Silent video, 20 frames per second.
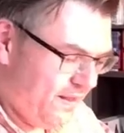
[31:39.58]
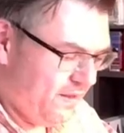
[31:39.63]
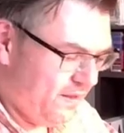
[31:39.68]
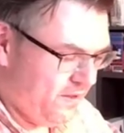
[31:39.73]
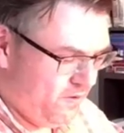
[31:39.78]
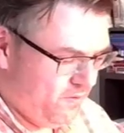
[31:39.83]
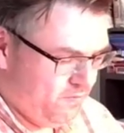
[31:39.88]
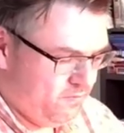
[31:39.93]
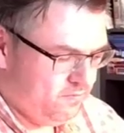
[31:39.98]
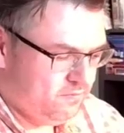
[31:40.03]

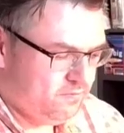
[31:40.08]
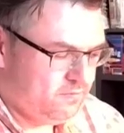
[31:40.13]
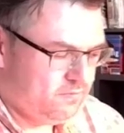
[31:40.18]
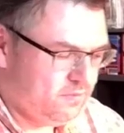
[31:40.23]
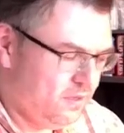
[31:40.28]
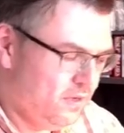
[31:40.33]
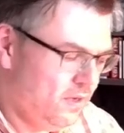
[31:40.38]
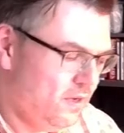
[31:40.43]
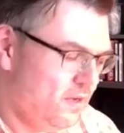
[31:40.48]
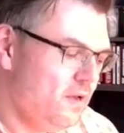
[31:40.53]
you,
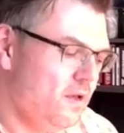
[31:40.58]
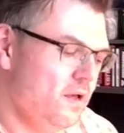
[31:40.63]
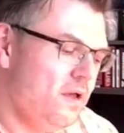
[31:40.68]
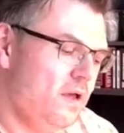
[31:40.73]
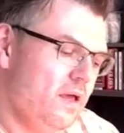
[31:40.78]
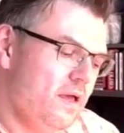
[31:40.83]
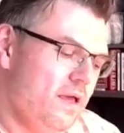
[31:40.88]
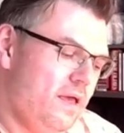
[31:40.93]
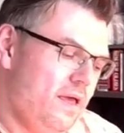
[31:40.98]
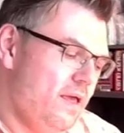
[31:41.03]

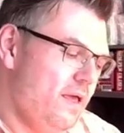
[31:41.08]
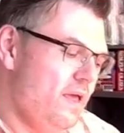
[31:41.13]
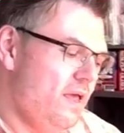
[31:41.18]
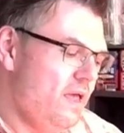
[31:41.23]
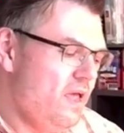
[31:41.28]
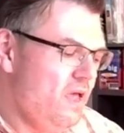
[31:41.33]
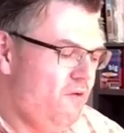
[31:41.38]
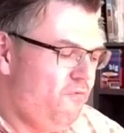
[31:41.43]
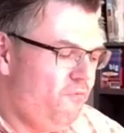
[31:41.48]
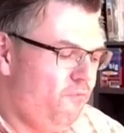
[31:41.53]

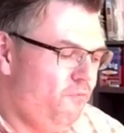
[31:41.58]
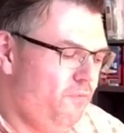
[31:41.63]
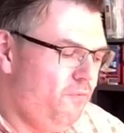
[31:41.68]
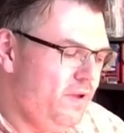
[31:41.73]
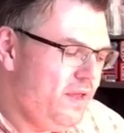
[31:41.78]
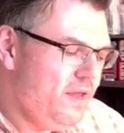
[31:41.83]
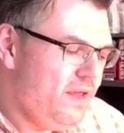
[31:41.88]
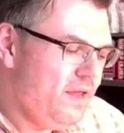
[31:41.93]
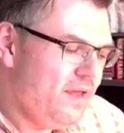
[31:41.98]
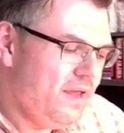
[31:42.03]

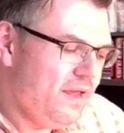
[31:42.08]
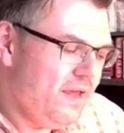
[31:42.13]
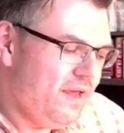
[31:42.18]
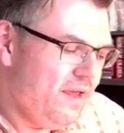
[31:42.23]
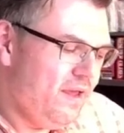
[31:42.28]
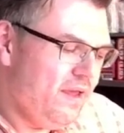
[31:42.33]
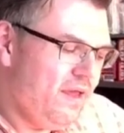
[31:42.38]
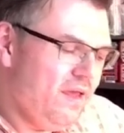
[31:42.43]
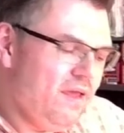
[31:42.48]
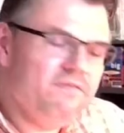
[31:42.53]

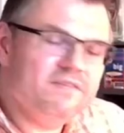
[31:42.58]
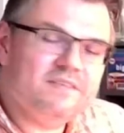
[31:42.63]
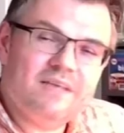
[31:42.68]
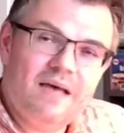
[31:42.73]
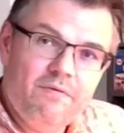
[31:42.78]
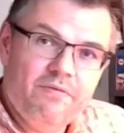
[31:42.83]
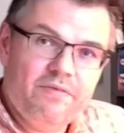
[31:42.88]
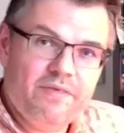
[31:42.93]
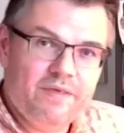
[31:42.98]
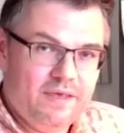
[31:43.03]
if
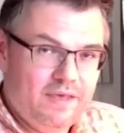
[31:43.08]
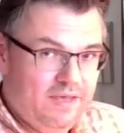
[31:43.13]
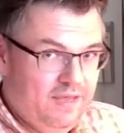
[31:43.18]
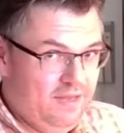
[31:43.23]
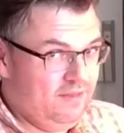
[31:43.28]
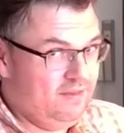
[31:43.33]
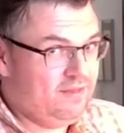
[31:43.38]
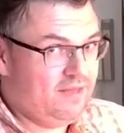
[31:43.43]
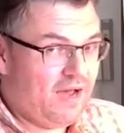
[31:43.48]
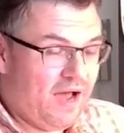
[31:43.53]
something
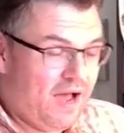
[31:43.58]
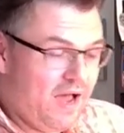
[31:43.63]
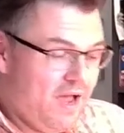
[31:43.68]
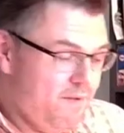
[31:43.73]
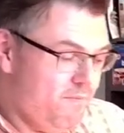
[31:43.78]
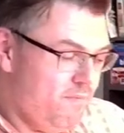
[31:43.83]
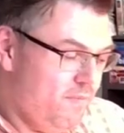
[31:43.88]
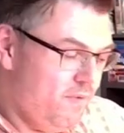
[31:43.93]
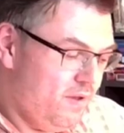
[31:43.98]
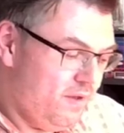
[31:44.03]
in
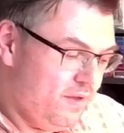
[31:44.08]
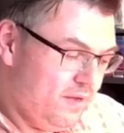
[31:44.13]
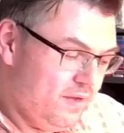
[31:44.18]
time